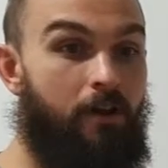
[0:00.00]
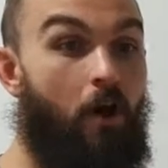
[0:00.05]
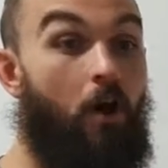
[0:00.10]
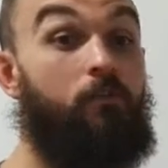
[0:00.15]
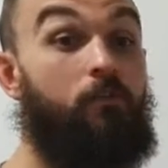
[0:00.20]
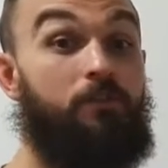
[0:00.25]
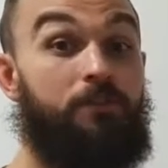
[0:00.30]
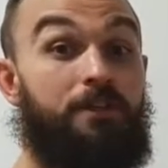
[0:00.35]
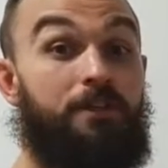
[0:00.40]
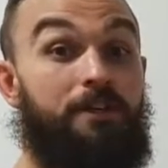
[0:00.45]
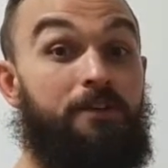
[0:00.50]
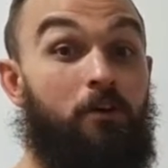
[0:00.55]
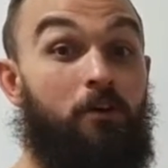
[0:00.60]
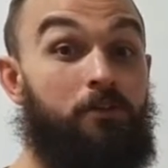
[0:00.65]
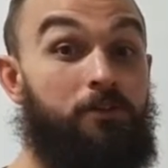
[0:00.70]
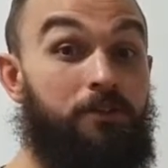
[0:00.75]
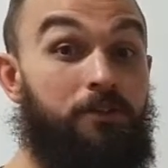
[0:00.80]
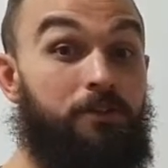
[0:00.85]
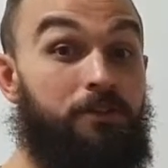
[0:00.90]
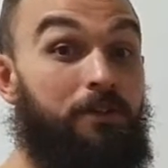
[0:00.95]
Obviously
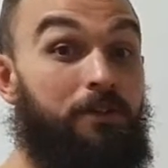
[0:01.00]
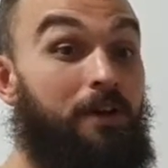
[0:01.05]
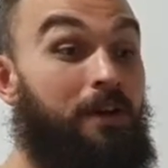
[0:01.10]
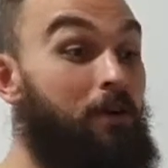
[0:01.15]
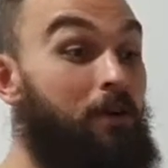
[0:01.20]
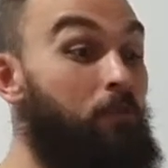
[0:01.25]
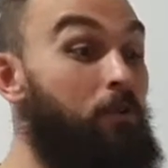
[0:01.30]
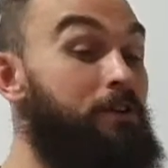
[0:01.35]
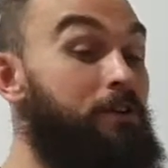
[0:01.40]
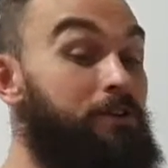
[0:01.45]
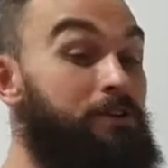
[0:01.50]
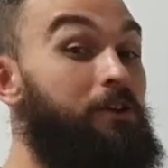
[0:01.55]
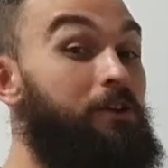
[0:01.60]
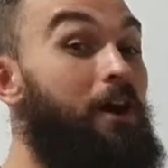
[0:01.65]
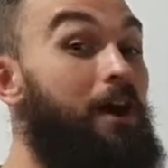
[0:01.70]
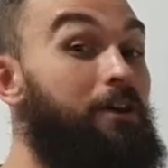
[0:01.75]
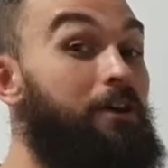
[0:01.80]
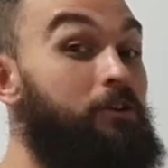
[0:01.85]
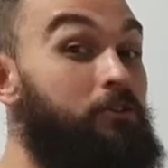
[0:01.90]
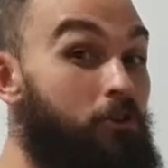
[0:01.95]
not just we're in
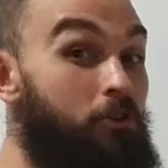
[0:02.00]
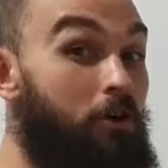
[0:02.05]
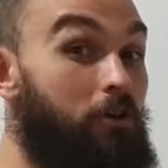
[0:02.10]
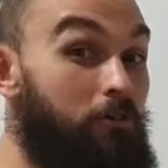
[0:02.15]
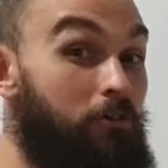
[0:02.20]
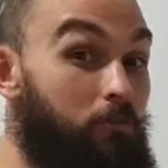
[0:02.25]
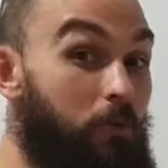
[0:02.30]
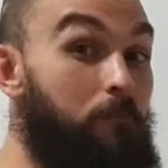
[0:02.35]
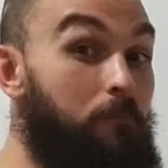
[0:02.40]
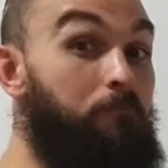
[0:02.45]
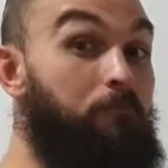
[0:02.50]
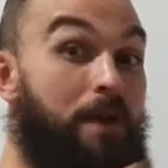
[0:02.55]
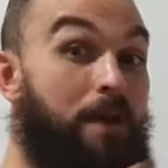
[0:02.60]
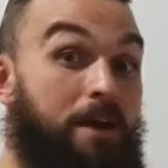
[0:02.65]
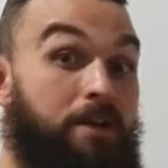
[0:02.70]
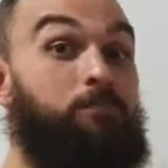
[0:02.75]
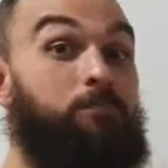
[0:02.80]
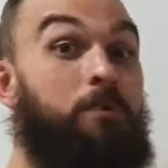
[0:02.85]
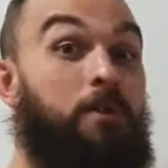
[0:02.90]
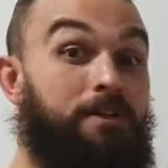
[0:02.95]
side control and we're
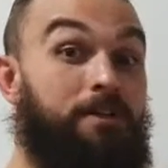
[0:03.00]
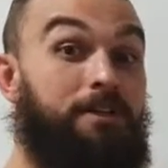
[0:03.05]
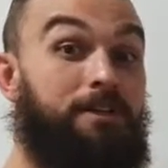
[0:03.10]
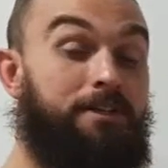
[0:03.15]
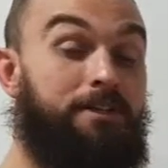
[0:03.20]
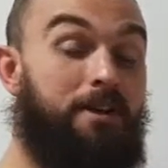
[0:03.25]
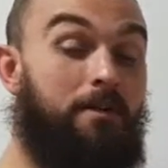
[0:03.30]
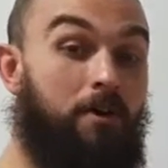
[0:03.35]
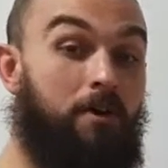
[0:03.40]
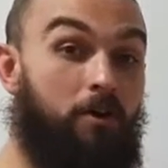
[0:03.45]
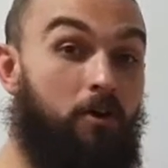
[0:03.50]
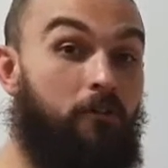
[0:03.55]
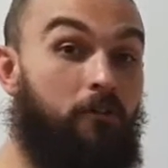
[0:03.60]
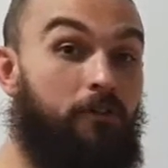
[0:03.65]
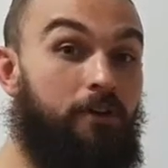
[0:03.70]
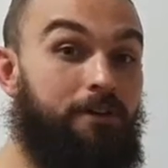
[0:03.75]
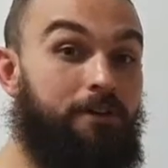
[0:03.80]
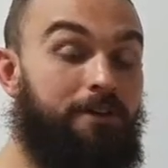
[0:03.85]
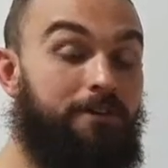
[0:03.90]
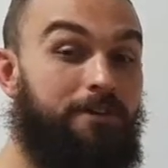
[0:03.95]
bench pressing someone off
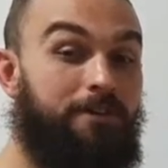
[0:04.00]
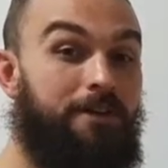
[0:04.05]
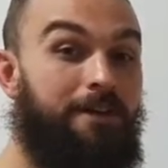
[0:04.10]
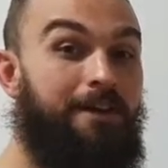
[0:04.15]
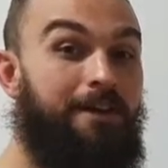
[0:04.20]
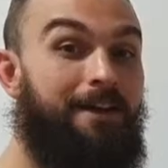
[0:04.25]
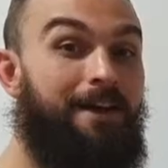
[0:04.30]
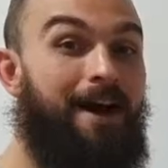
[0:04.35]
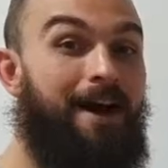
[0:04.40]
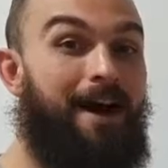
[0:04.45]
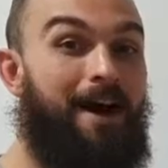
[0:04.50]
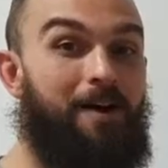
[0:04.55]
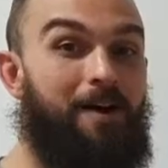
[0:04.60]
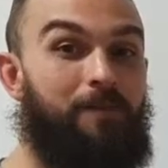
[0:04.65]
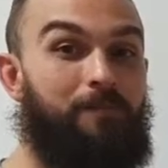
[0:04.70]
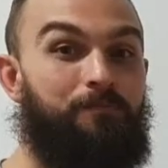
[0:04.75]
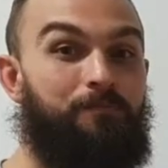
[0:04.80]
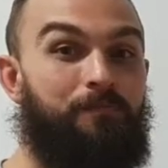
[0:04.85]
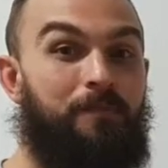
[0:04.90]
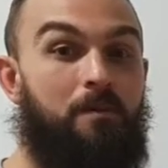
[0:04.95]
us,
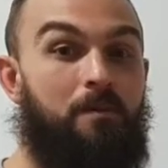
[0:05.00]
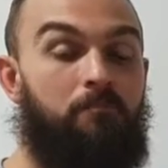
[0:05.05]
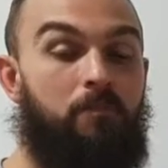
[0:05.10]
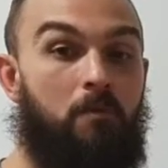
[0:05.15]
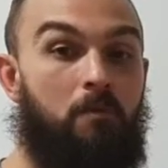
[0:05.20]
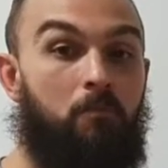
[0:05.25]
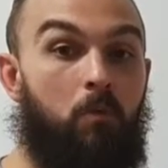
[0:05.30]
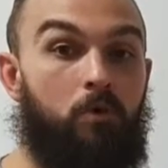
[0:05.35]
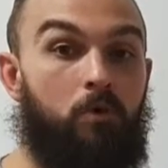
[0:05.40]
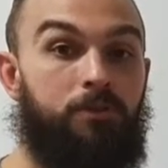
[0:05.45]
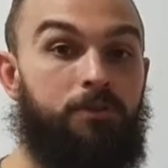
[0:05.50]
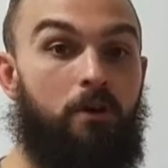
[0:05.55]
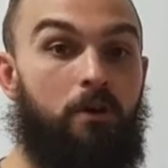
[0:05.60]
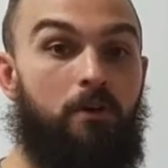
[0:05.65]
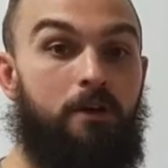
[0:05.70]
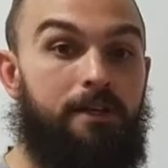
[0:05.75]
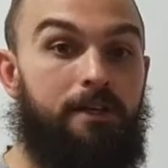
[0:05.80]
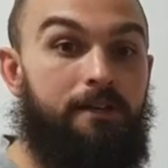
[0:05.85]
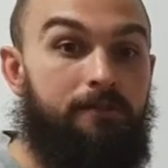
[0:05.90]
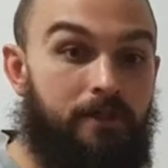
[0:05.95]
but more
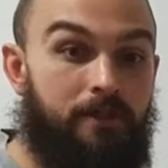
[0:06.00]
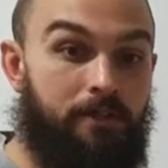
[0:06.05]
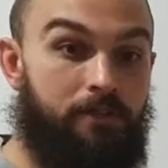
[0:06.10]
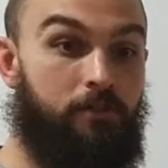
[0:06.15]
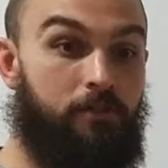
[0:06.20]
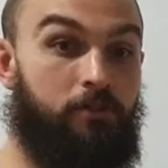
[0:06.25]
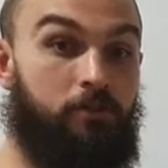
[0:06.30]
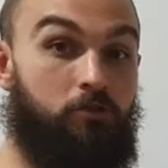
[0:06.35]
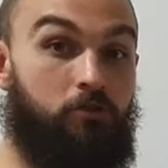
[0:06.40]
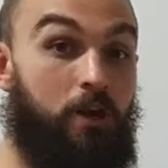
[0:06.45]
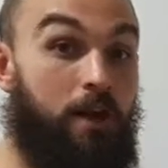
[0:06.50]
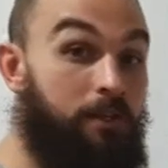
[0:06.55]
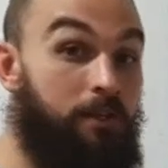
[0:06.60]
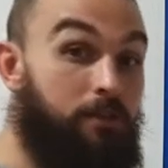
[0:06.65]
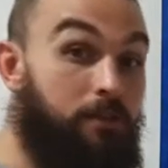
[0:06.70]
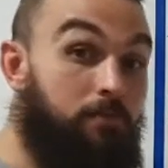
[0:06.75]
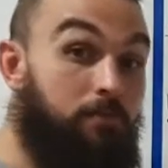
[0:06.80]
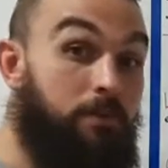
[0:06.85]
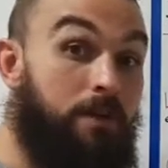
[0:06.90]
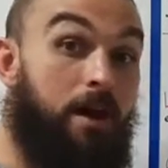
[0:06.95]
so it gives us the
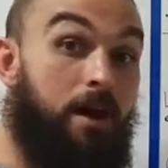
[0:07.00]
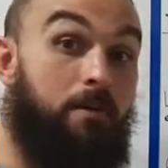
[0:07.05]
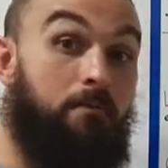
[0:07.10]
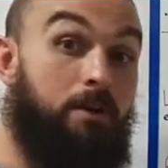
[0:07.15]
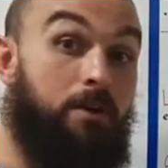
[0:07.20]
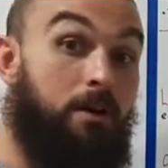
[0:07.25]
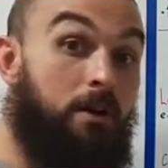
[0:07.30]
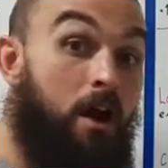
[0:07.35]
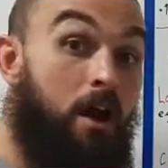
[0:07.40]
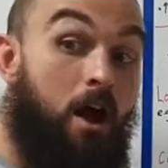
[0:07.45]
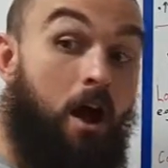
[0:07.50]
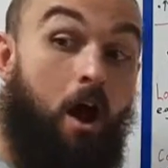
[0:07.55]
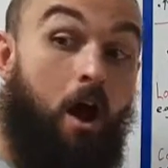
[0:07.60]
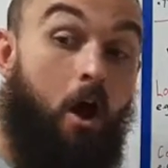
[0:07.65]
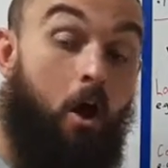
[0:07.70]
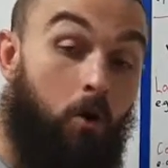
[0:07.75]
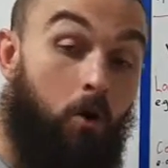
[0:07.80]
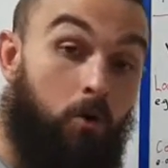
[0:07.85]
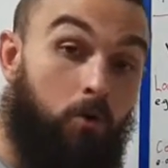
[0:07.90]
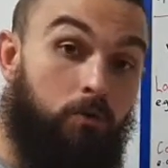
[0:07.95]
strength to be able to
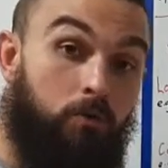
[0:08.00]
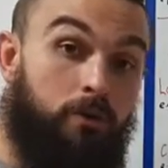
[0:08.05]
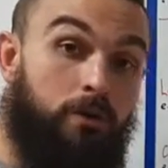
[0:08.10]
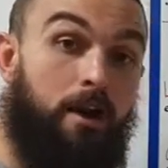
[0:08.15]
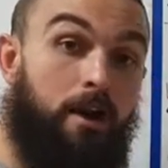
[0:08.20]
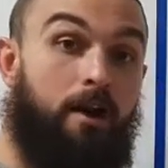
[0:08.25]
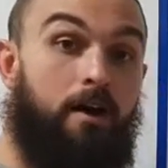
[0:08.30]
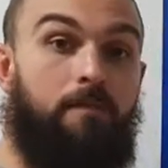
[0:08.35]
hold